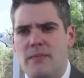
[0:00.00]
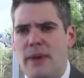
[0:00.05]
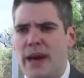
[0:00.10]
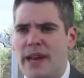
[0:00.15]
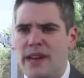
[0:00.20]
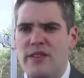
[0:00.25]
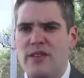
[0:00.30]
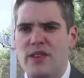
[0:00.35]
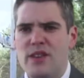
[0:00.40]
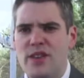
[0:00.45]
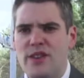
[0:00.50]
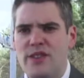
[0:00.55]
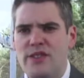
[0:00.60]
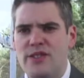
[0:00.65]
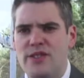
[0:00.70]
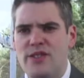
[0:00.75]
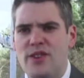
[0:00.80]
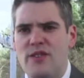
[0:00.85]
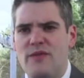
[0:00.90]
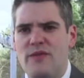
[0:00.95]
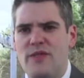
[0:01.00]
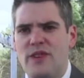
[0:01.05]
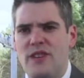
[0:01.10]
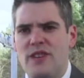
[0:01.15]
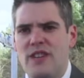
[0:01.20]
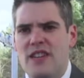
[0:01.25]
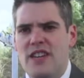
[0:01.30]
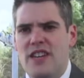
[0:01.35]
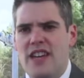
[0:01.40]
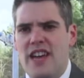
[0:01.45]
better than others offer,
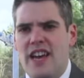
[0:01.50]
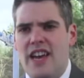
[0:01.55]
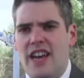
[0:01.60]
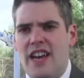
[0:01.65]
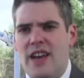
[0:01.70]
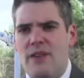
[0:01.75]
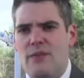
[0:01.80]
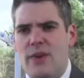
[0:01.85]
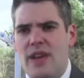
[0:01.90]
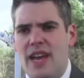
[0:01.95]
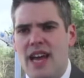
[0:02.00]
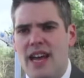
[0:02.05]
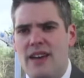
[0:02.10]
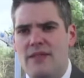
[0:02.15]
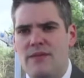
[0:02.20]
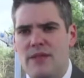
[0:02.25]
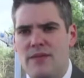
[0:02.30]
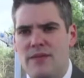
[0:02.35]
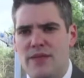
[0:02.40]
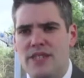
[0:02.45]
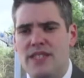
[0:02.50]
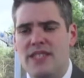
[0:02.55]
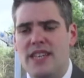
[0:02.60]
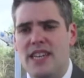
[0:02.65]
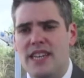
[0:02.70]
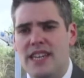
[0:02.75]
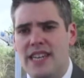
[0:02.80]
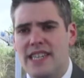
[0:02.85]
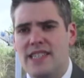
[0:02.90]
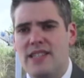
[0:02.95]
uh, and we have the
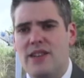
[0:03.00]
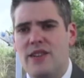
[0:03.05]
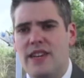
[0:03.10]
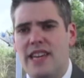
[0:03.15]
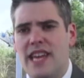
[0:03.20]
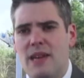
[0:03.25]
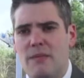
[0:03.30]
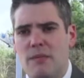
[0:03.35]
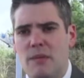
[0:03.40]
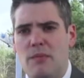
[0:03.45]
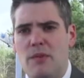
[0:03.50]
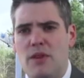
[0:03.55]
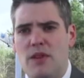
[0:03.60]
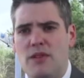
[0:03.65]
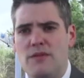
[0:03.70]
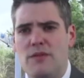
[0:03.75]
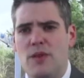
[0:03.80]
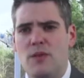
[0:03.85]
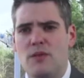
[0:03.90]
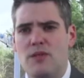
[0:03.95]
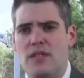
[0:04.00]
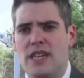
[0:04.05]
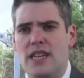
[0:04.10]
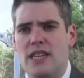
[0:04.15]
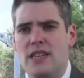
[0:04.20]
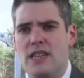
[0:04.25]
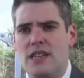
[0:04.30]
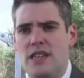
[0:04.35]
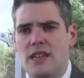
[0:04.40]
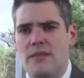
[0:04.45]
facilities that are capable of
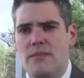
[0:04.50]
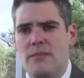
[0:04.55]
hosting